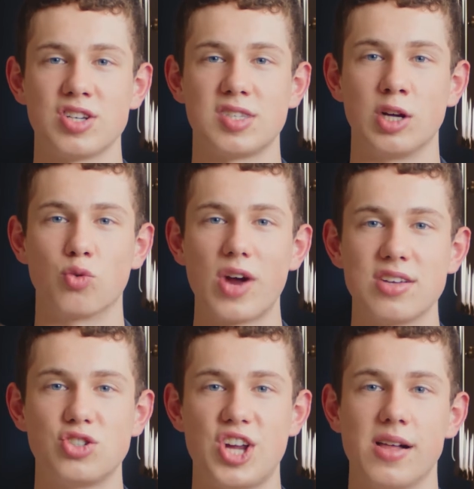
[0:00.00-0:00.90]
just the
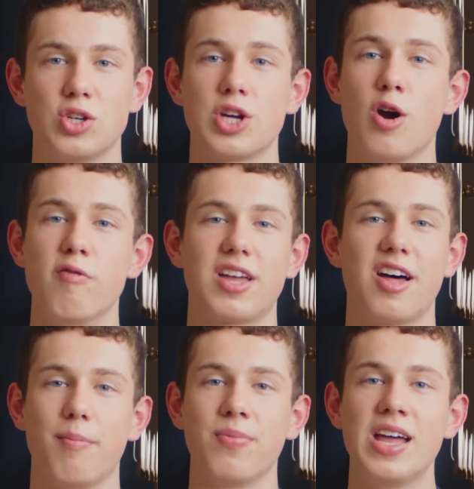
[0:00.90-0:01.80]
greatest challenge to
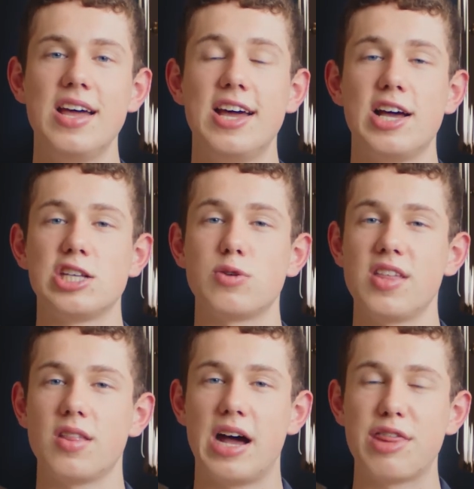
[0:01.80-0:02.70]
overcome.
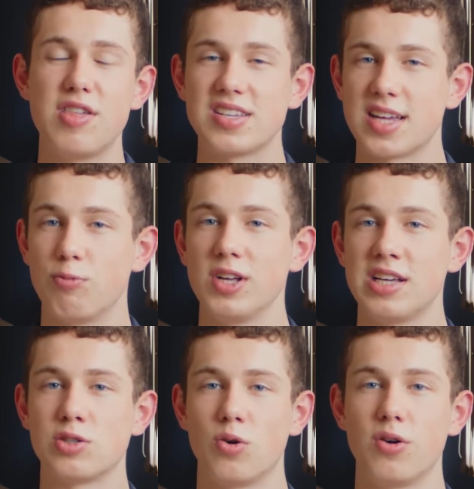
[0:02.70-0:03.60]
So I think that's going to really
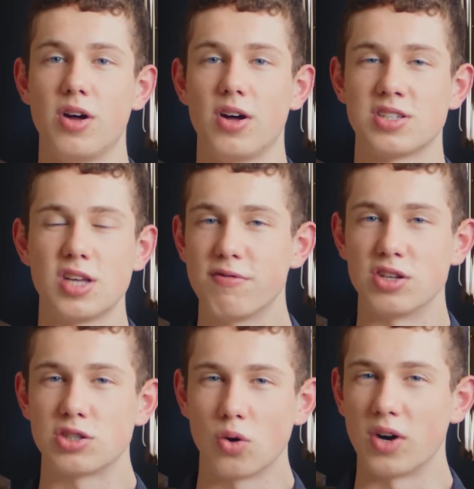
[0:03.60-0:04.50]
serve the
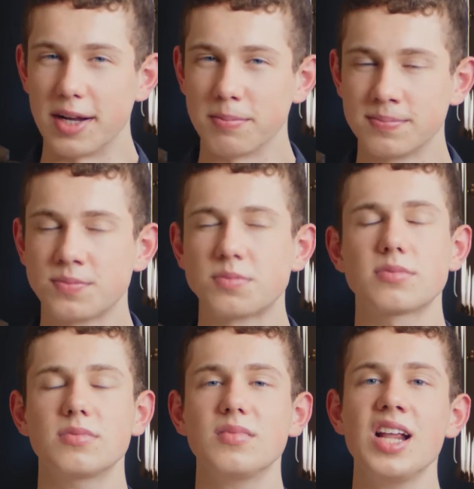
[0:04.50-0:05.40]
story.
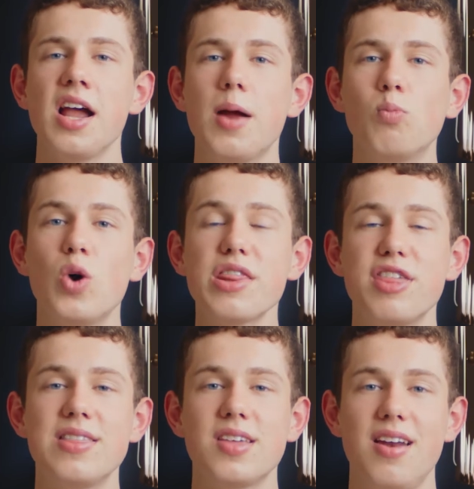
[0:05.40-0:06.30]
And one
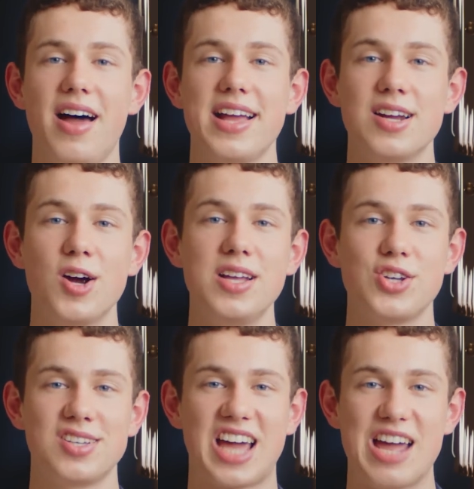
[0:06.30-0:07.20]
thing that I only
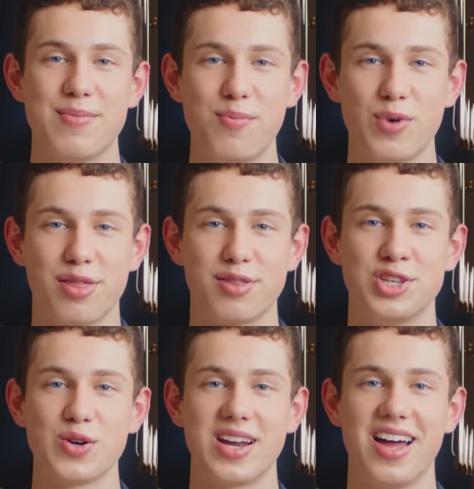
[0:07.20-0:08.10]
just came up with
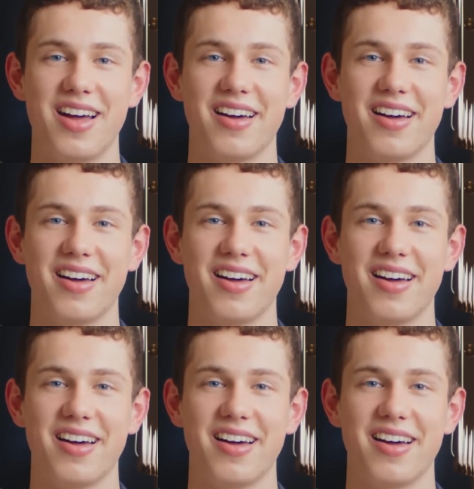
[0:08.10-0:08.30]
during